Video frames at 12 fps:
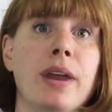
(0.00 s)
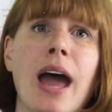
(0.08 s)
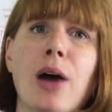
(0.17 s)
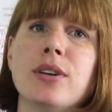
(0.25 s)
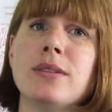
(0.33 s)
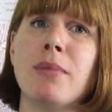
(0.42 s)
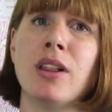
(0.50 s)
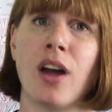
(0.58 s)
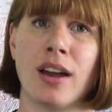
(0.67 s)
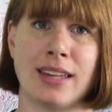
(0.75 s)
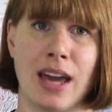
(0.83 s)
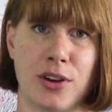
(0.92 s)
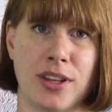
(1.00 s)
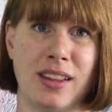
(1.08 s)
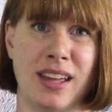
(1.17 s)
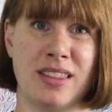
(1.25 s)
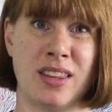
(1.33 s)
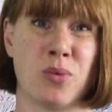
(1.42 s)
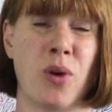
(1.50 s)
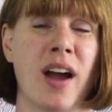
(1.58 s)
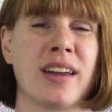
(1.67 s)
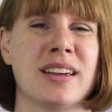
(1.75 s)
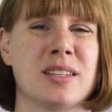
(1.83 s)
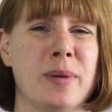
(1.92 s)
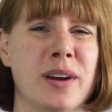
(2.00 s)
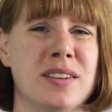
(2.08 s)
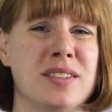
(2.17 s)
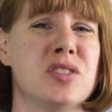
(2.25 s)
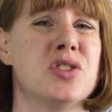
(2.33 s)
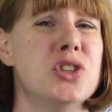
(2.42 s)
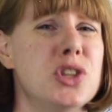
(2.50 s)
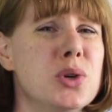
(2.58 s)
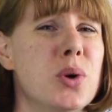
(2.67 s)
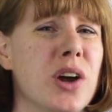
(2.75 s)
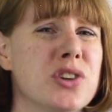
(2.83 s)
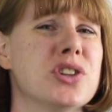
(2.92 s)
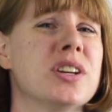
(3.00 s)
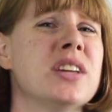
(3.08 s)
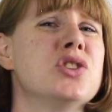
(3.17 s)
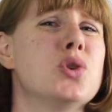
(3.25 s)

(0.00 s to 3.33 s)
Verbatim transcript: But how did Milan calculate that Rocket experiences two hundred